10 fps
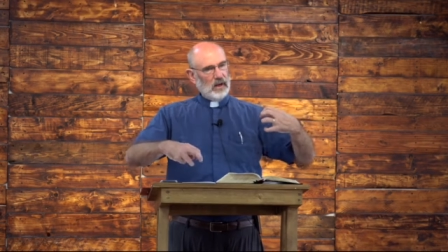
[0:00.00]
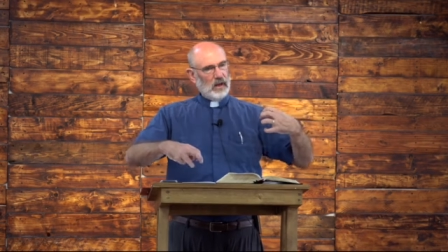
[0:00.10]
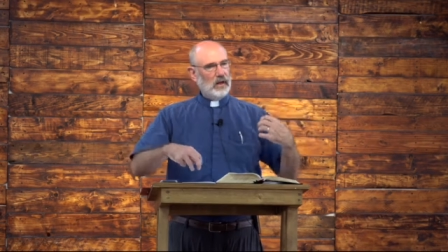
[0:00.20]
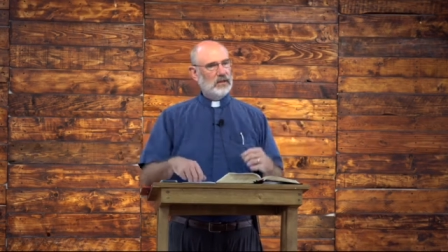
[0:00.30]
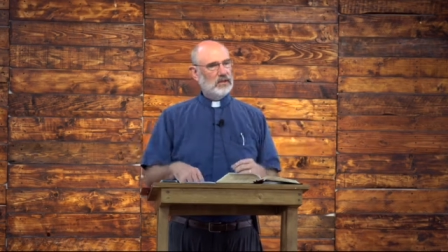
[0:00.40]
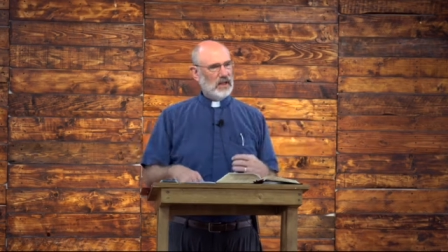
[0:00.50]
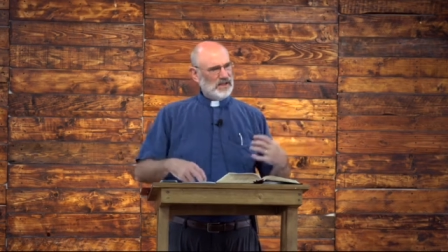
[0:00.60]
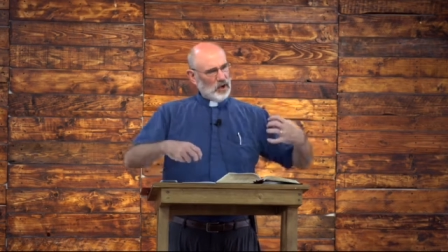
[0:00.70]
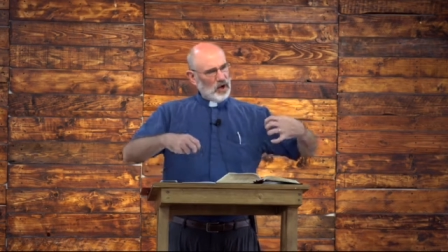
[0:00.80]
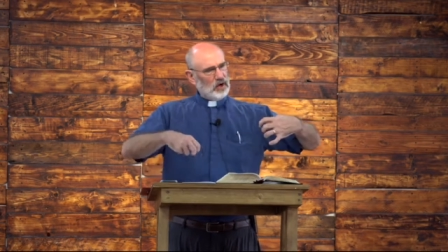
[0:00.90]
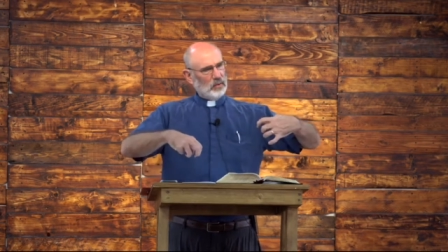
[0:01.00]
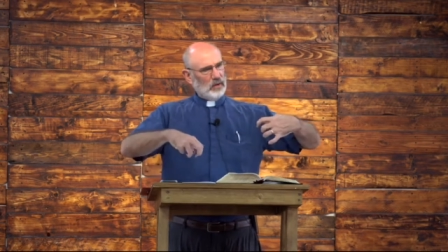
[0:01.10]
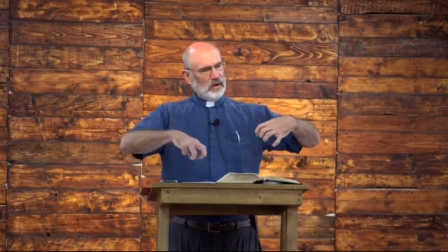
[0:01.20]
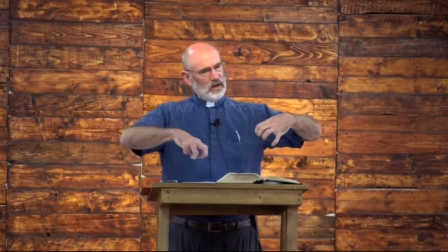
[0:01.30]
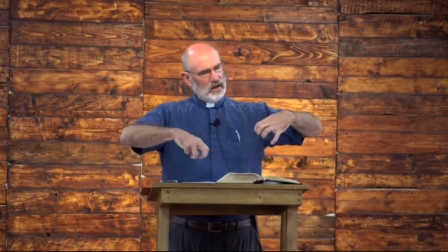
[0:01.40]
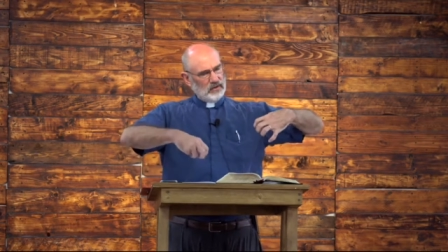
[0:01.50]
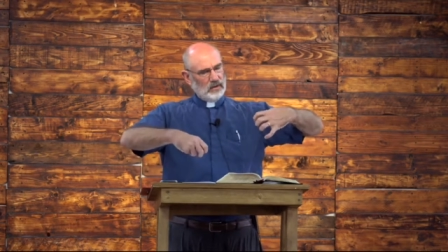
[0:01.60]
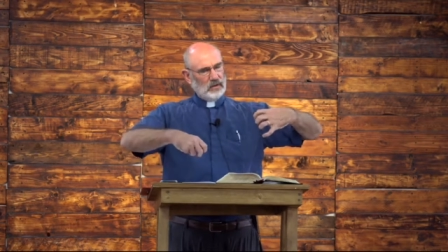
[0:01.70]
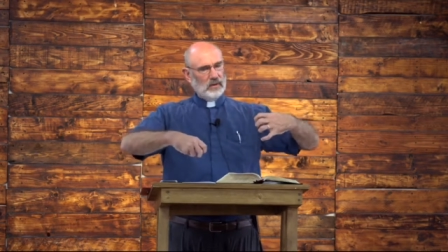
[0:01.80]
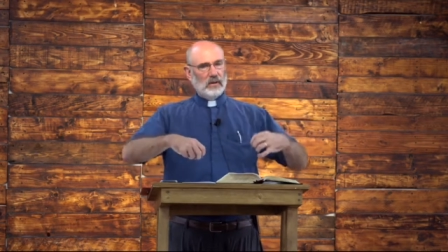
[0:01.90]
And it's awkward, and you have
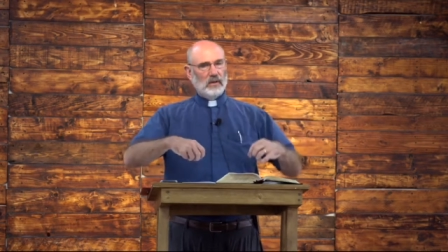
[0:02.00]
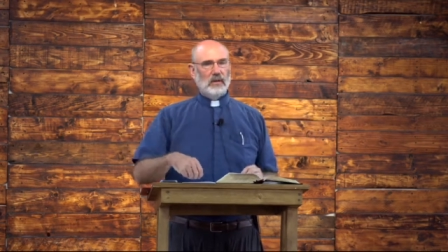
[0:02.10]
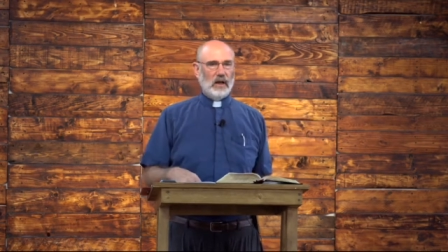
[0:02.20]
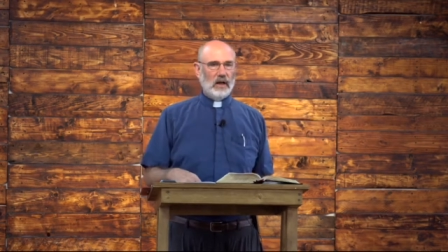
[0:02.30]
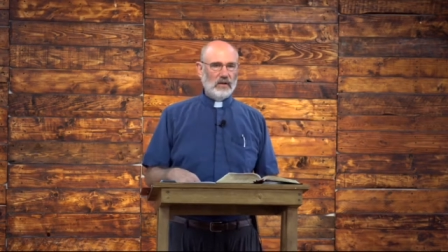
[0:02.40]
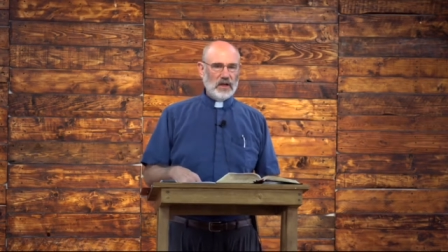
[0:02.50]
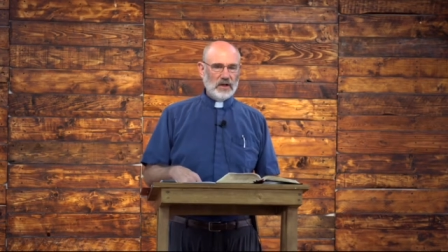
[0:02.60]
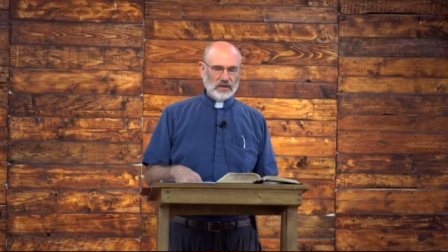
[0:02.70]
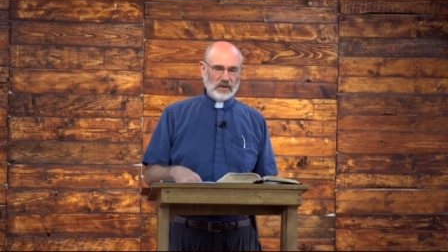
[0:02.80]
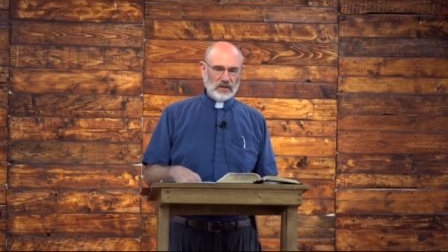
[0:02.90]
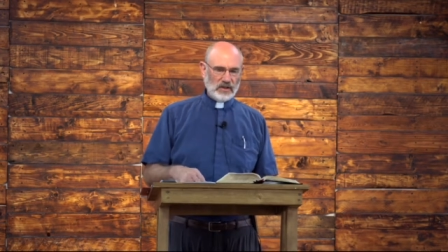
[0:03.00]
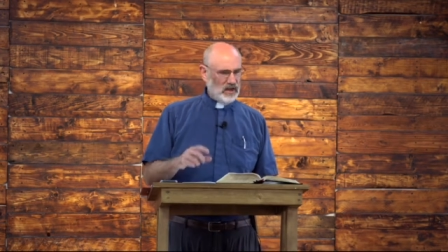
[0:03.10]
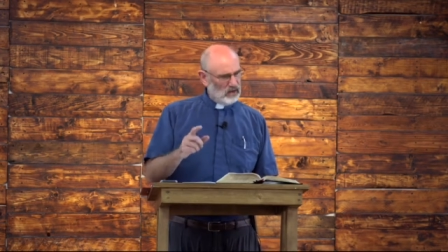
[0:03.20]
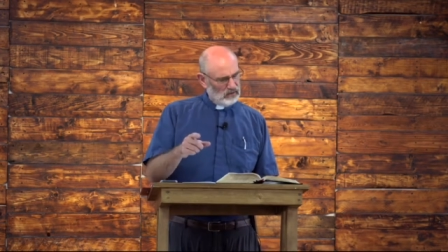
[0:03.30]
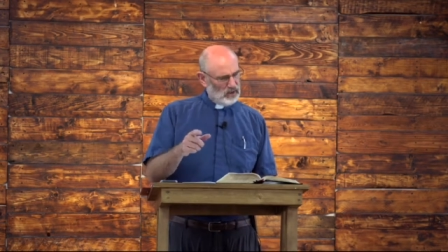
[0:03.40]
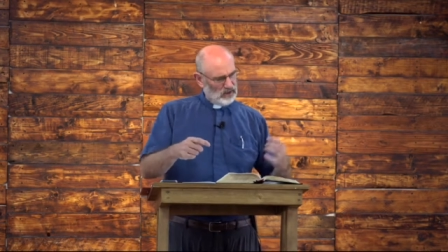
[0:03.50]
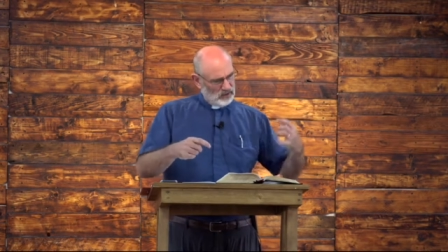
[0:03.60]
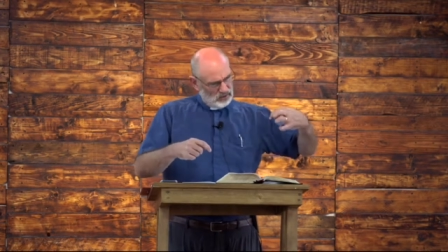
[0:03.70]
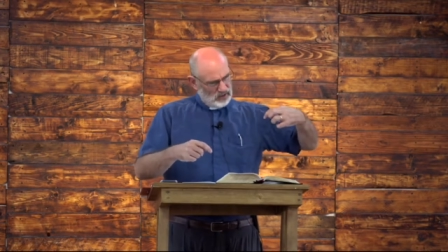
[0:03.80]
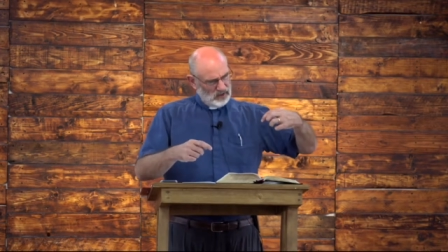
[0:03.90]
to, and the teacher's there saying, no, you got to
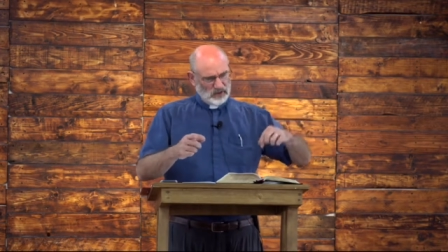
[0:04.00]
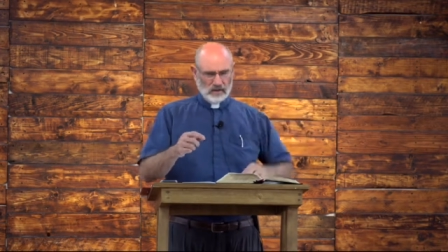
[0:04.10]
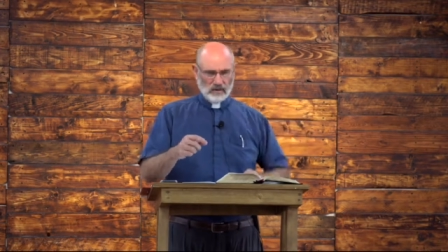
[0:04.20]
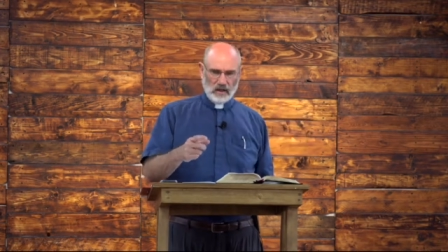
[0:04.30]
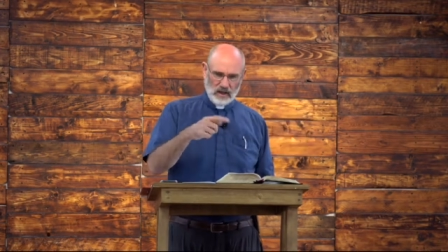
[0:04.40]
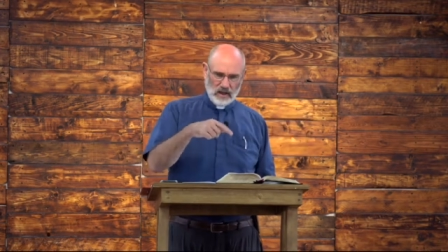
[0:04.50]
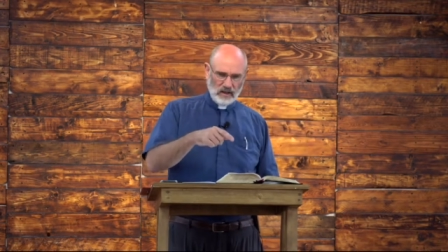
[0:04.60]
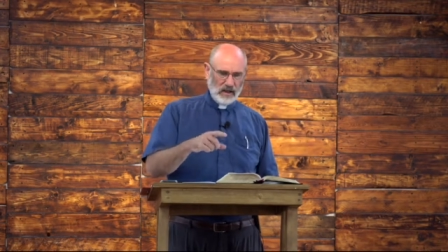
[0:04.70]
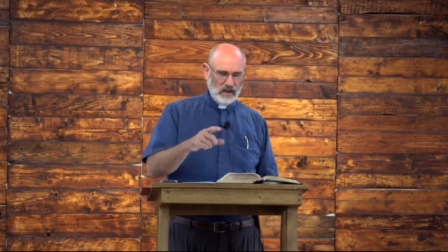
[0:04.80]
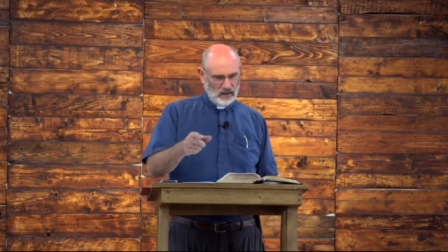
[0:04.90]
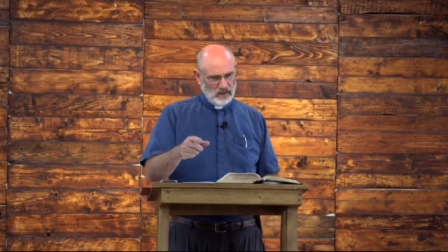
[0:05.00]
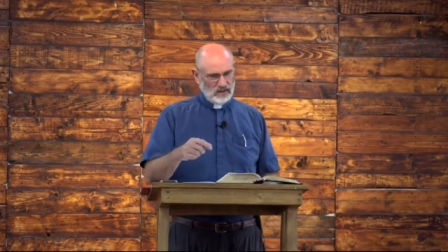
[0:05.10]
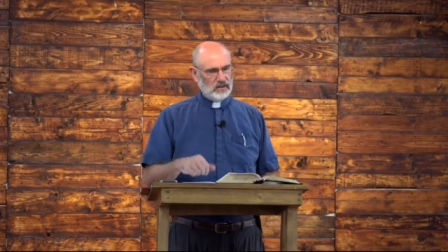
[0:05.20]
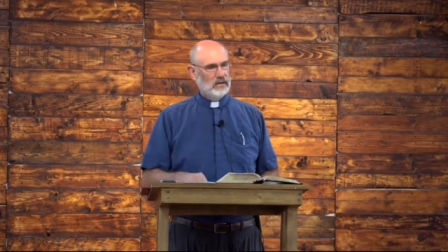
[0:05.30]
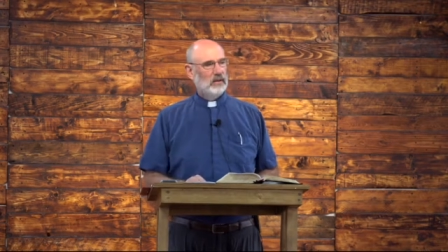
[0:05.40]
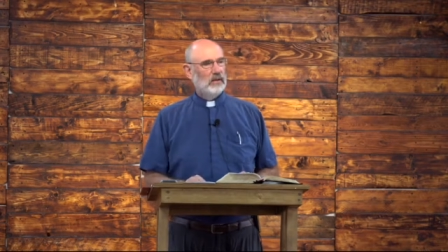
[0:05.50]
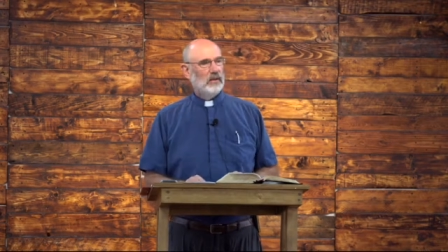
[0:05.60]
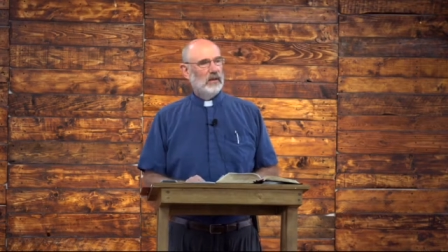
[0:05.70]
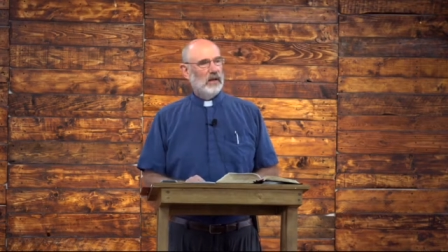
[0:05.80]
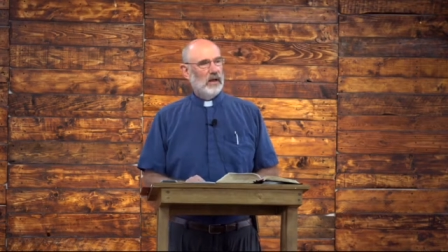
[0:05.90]
do this, not that, this.
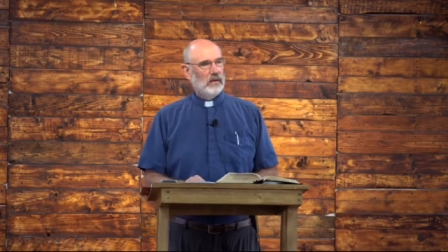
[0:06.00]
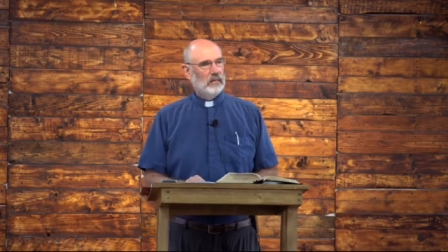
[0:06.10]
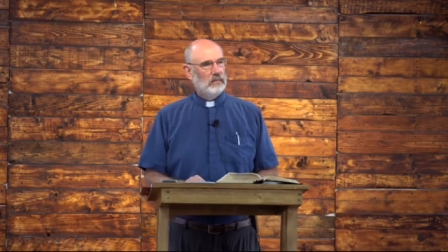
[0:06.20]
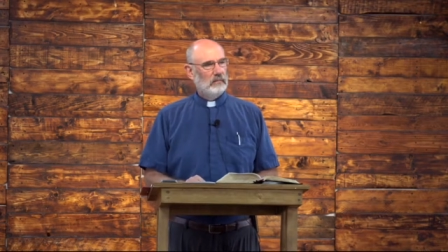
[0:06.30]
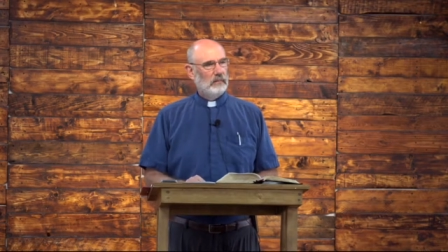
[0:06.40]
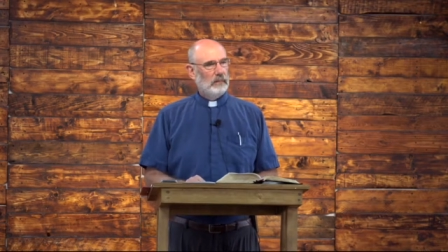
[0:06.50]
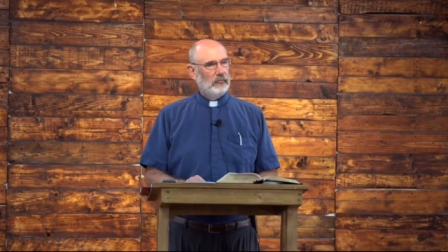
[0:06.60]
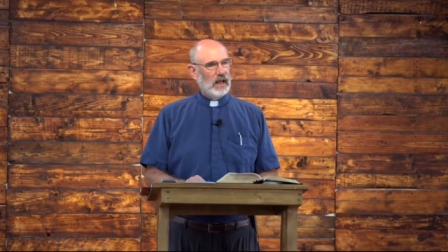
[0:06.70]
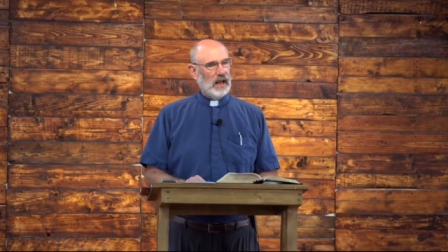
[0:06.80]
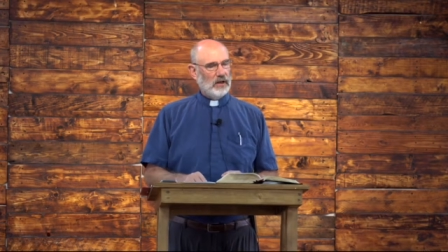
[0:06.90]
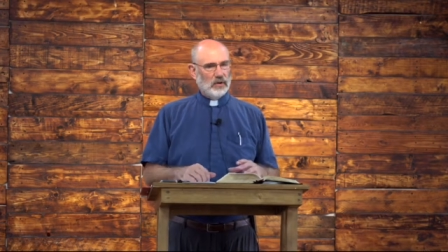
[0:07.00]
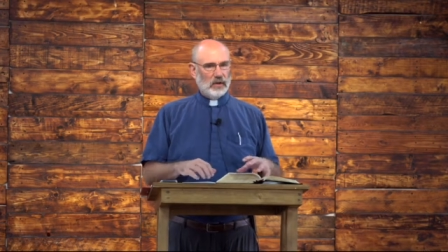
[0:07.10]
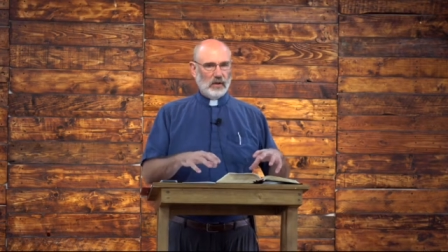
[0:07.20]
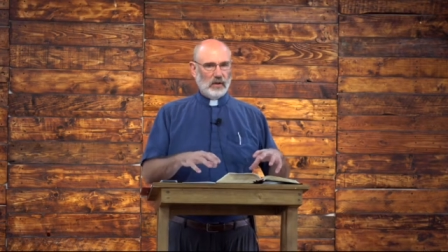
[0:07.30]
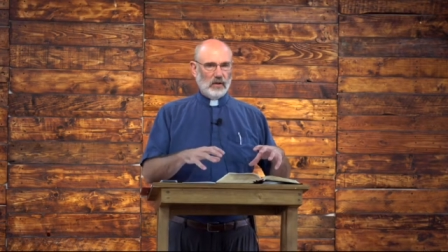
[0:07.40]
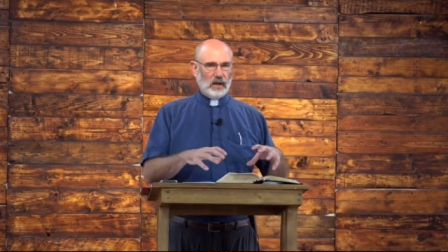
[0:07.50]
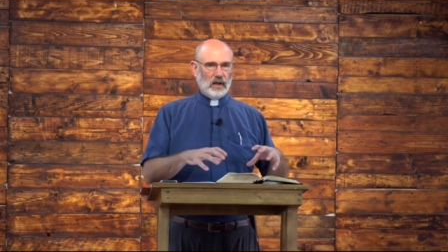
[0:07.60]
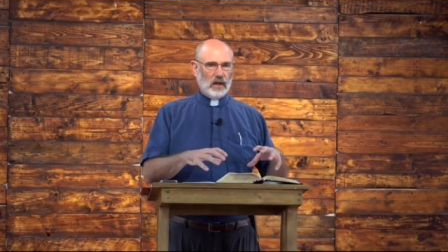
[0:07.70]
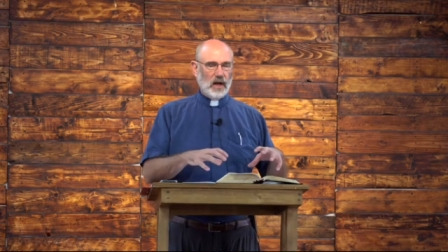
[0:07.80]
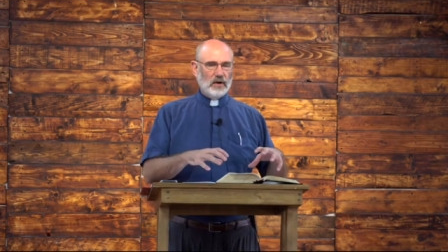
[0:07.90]
And you're
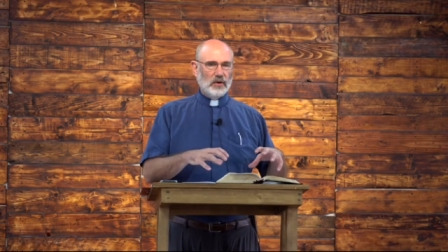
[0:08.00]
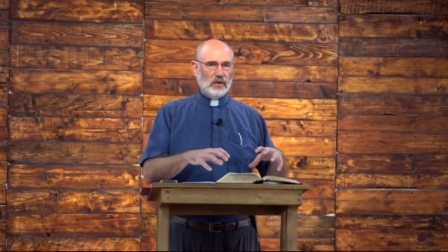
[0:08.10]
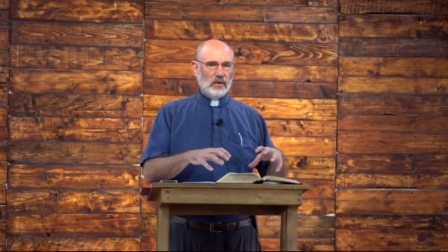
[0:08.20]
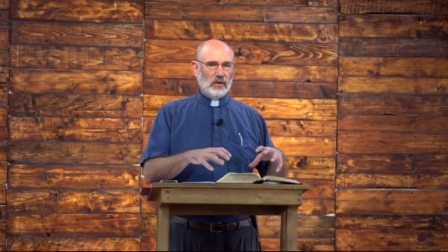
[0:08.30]
under